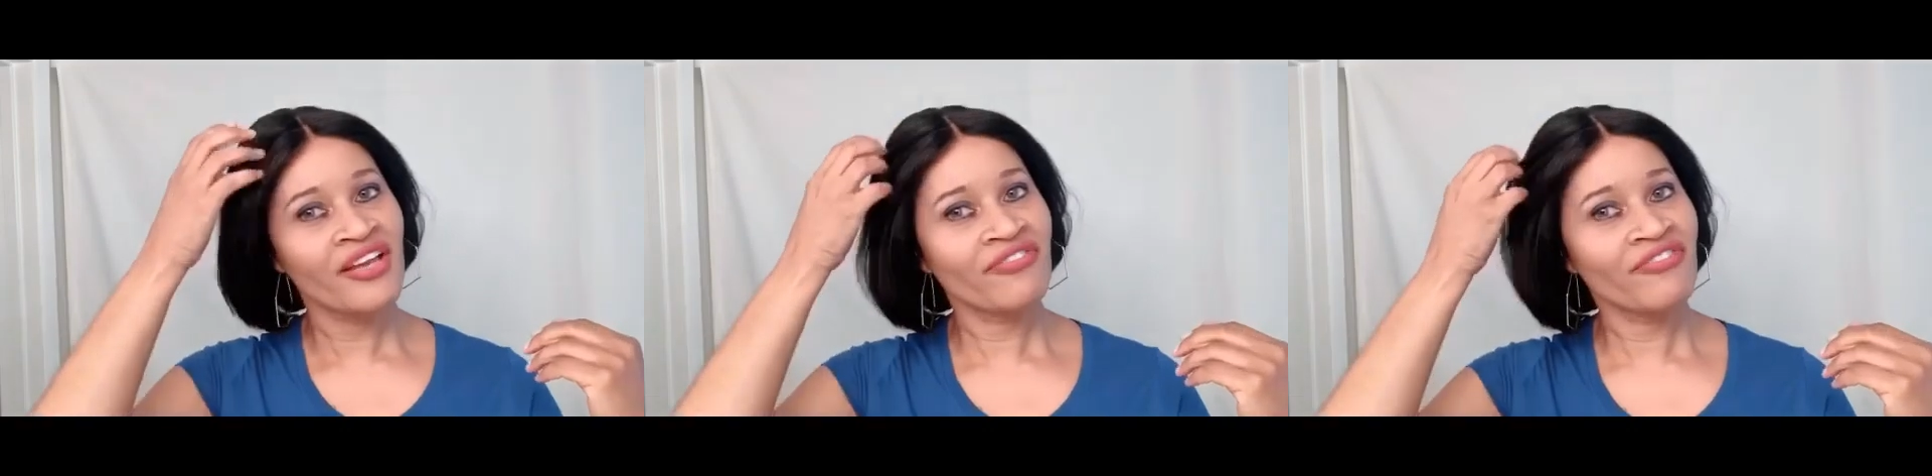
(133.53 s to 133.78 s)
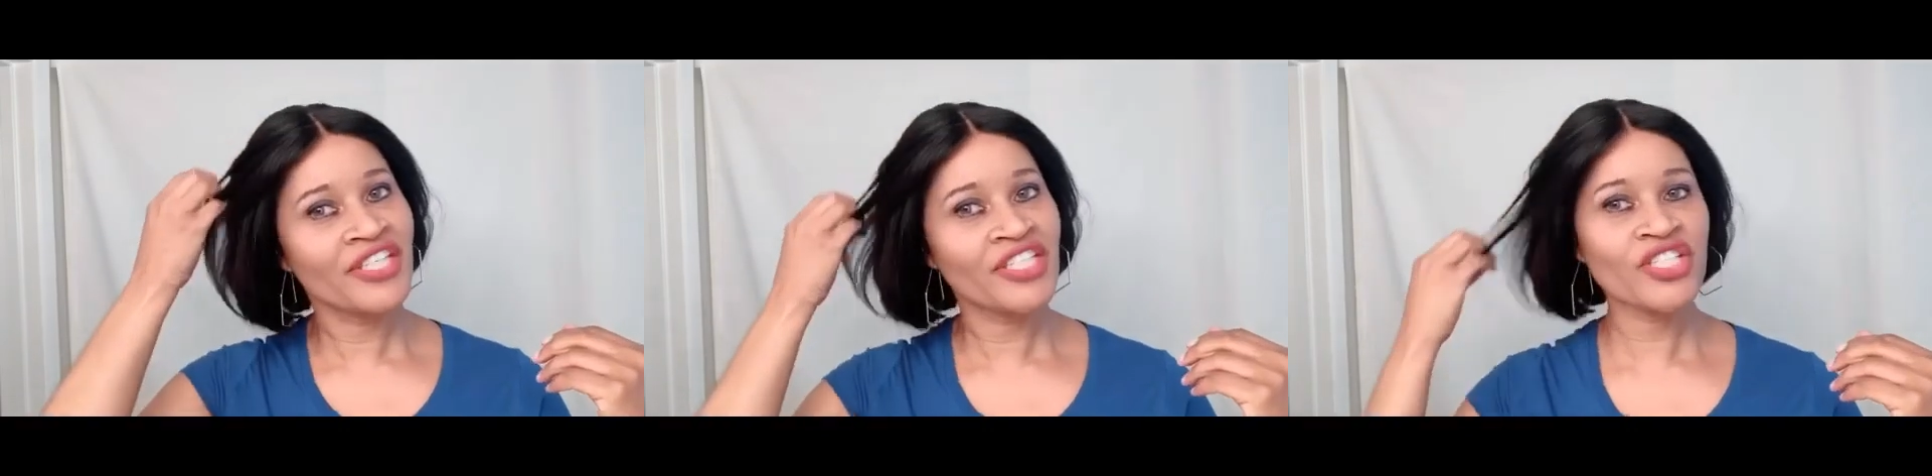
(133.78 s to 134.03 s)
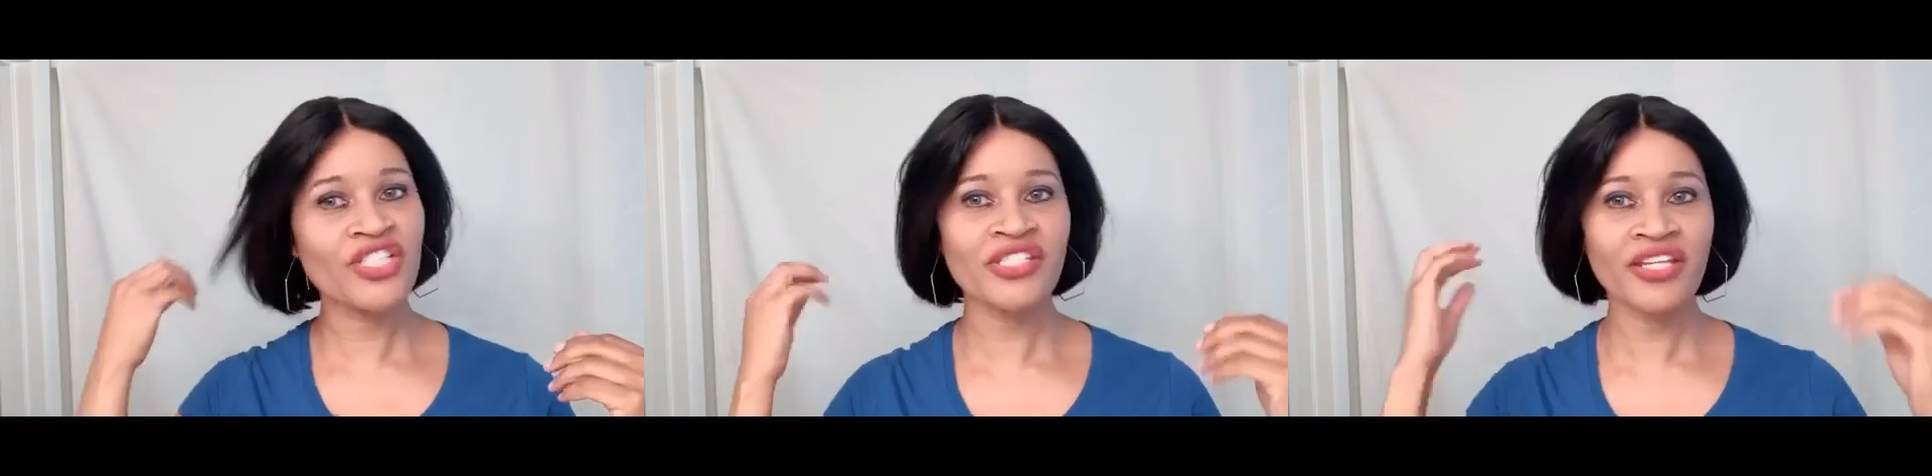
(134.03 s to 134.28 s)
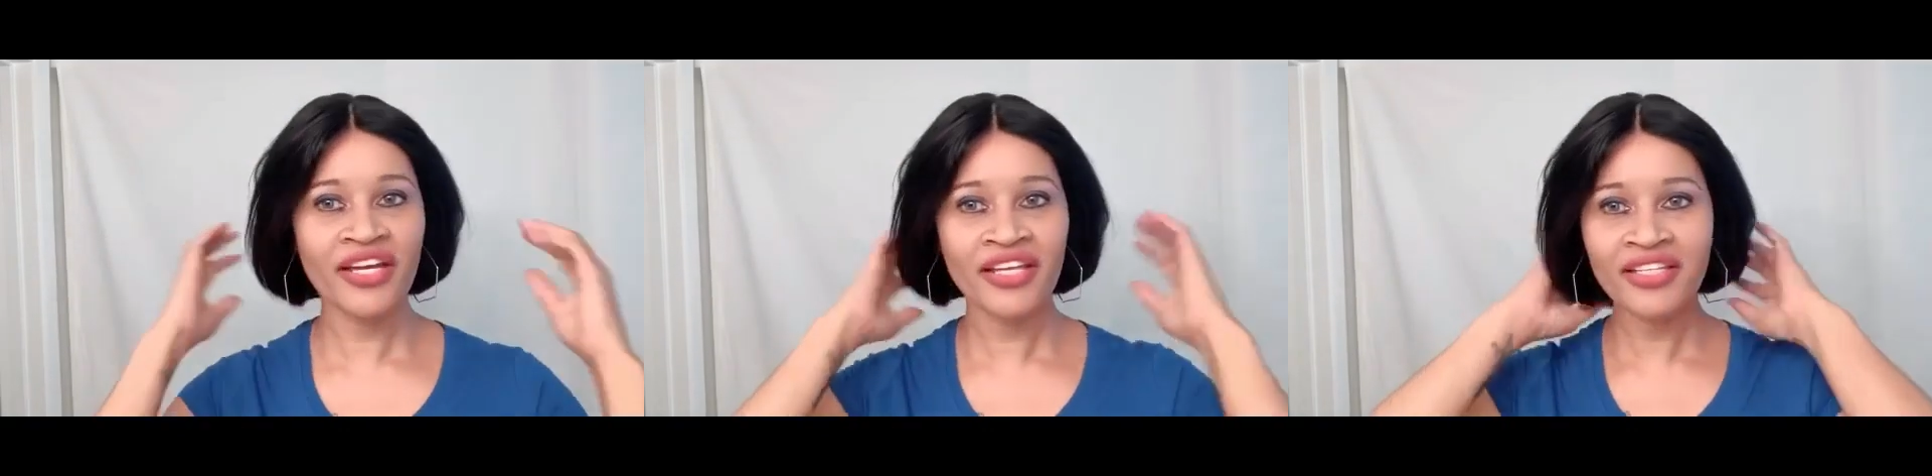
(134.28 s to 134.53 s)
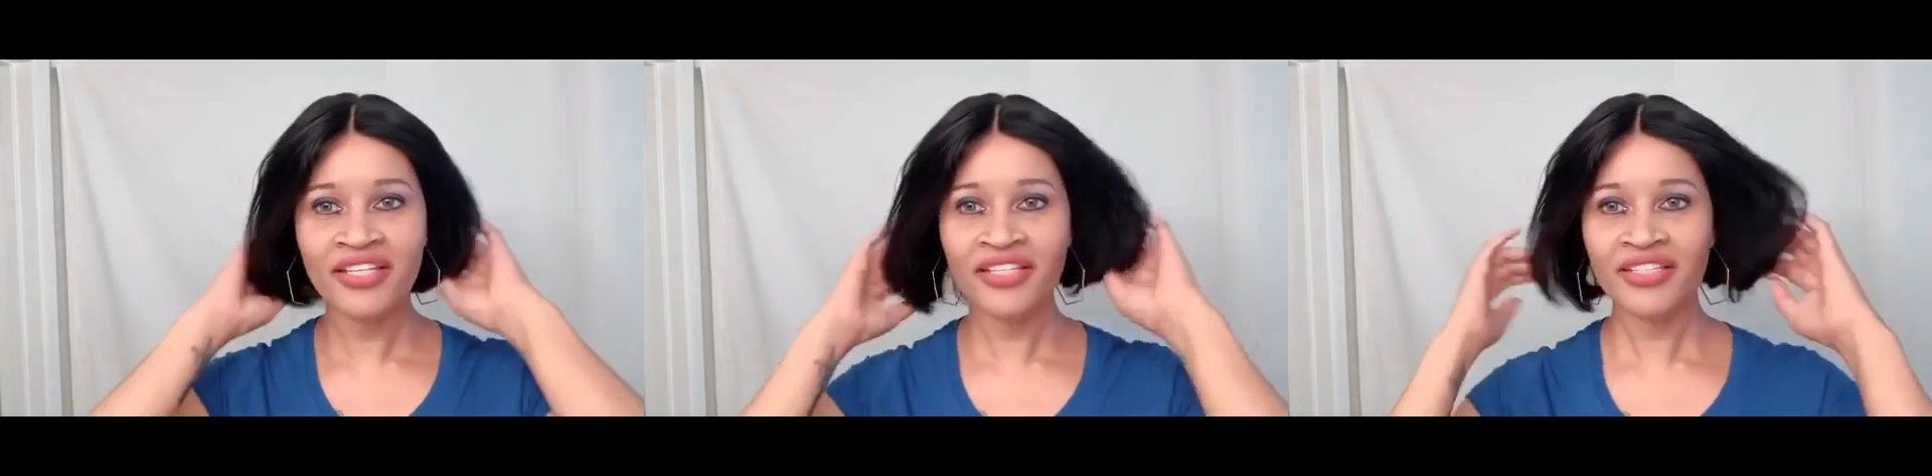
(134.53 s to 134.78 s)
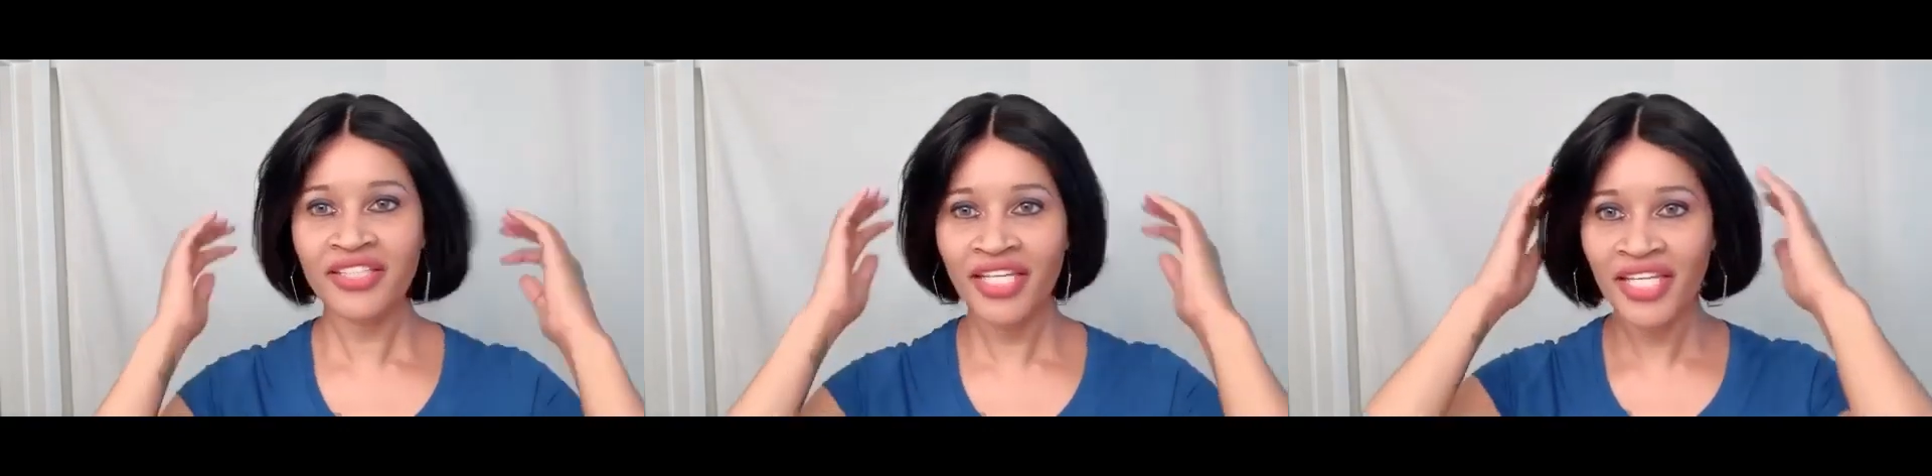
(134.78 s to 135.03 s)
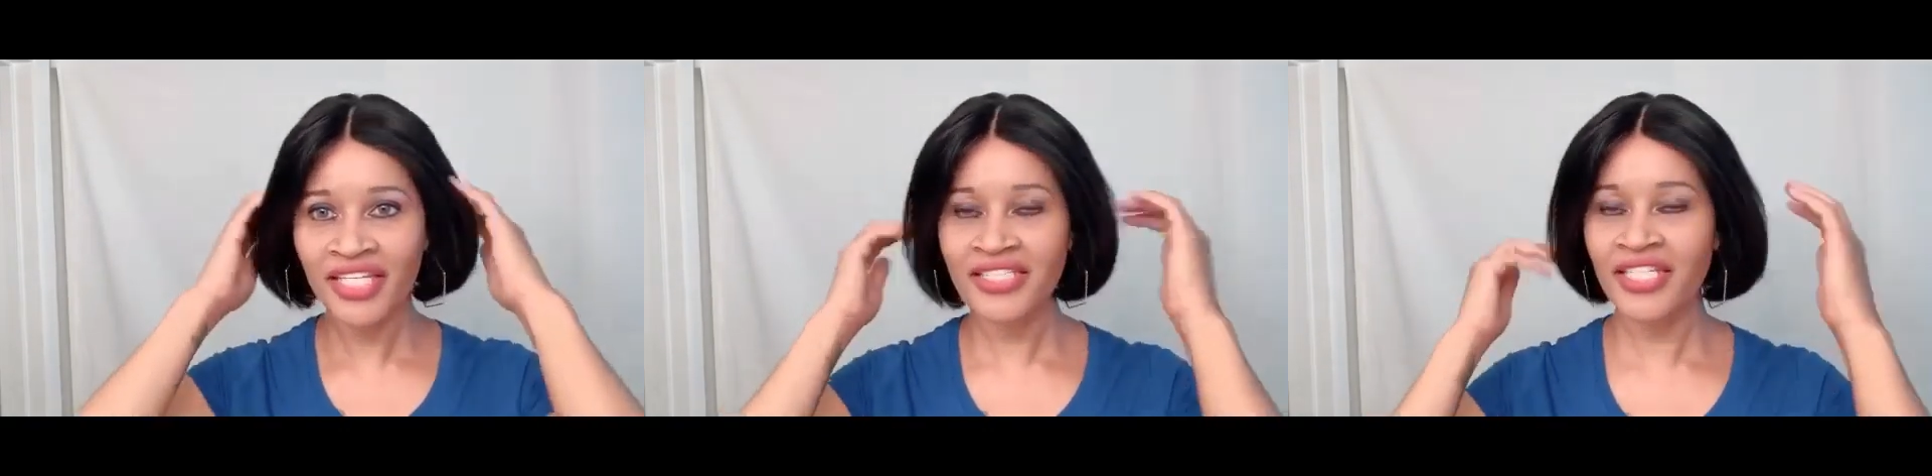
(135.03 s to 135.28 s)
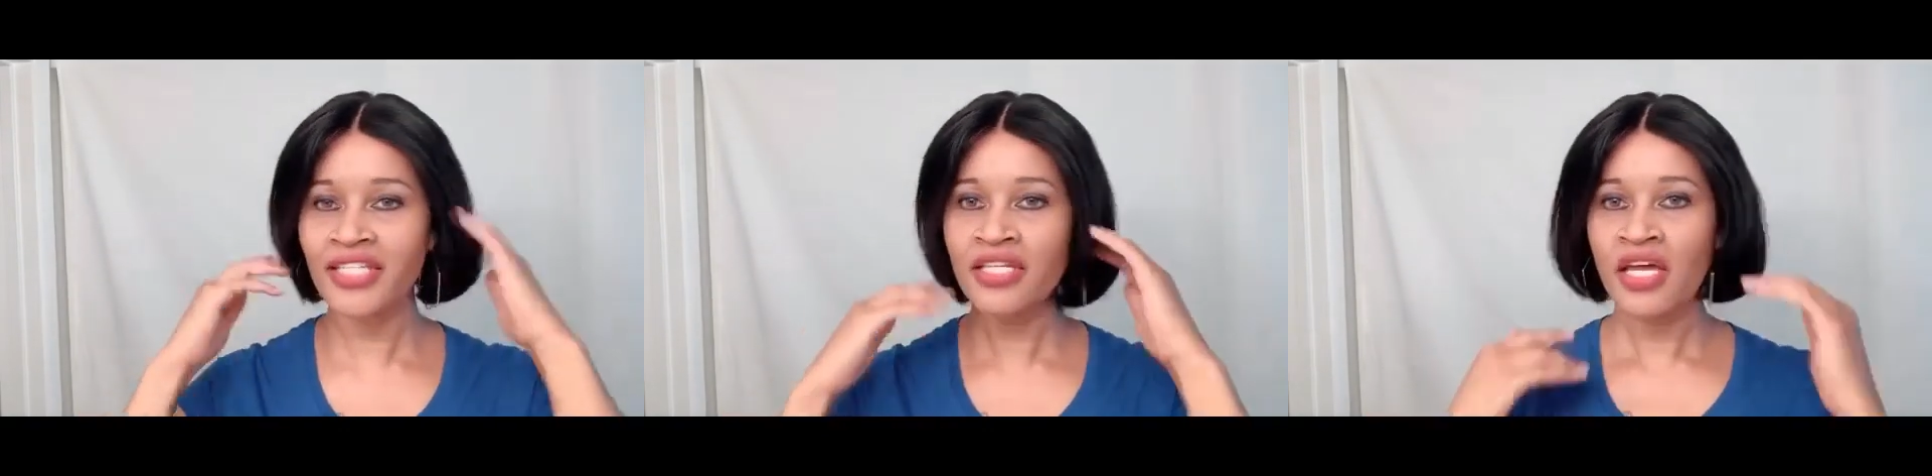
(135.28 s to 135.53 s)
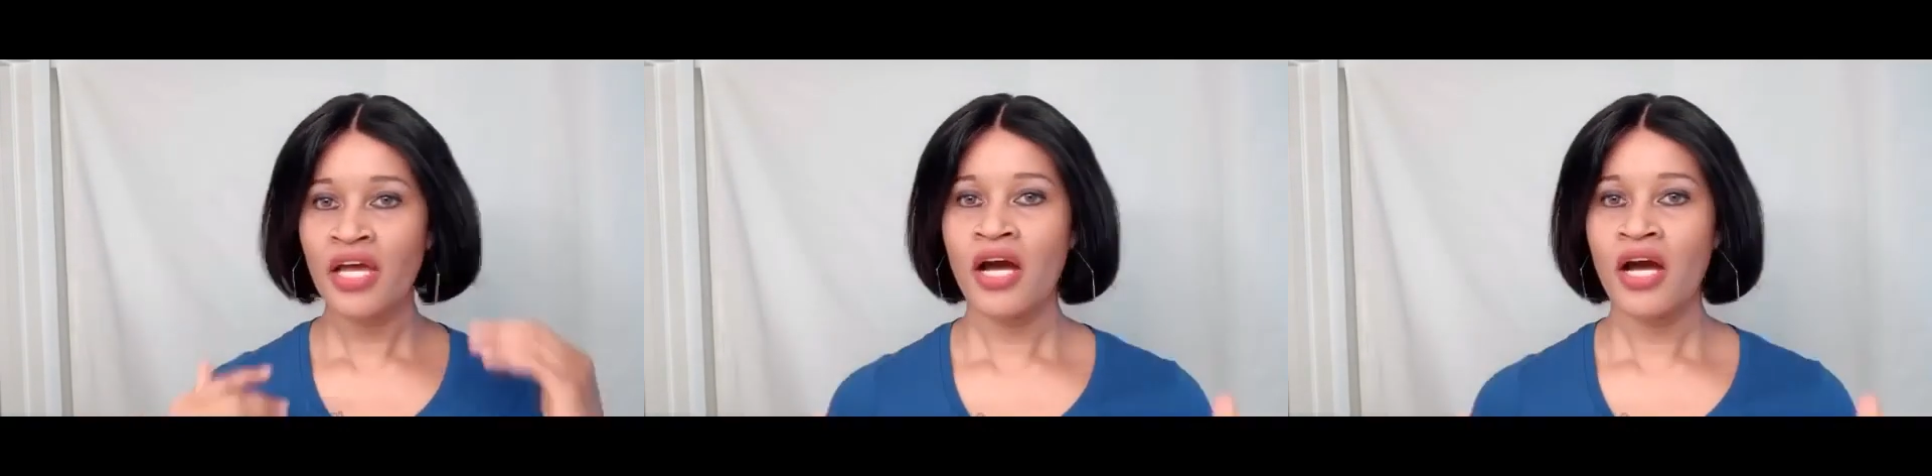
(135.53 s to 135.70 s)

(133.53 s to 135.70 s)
finished styling that I did.